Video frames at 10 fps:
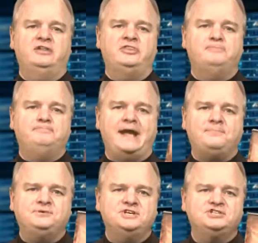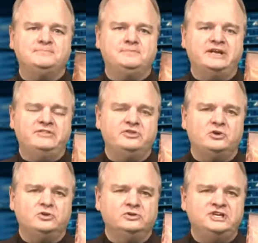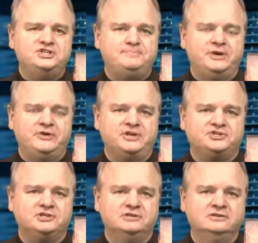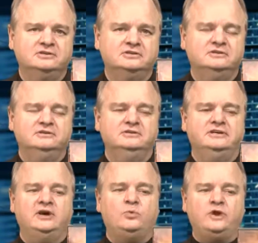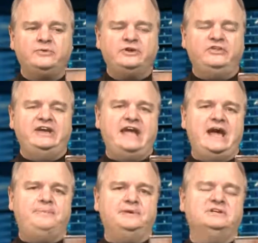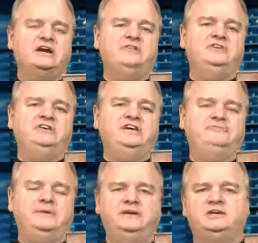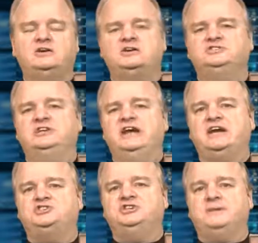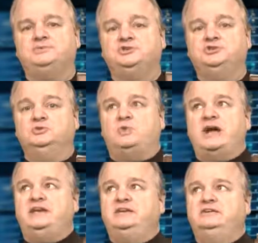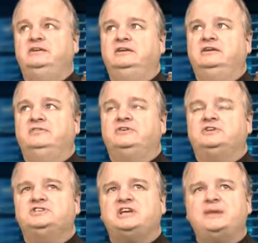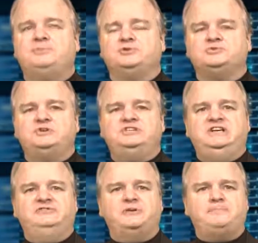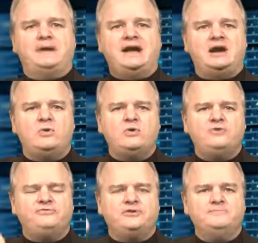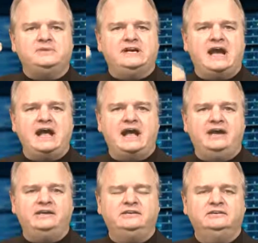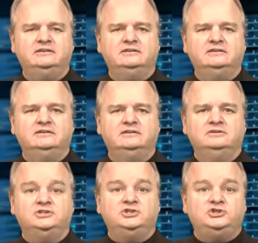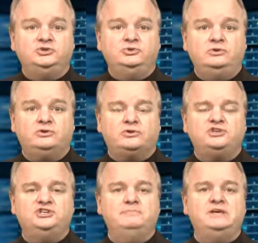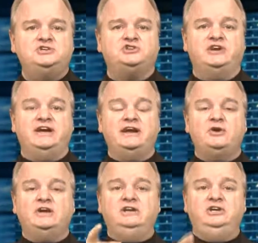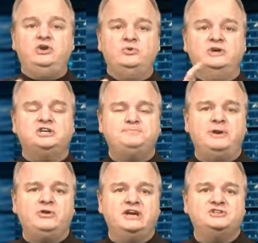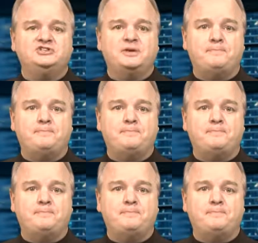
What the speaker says: the baptism in the Holy Spirit. Now, what really happened on the day of Pentecost in Acts chapter 2? Why did the disciples receive the power from God to do Christian ministry? And how can you experience the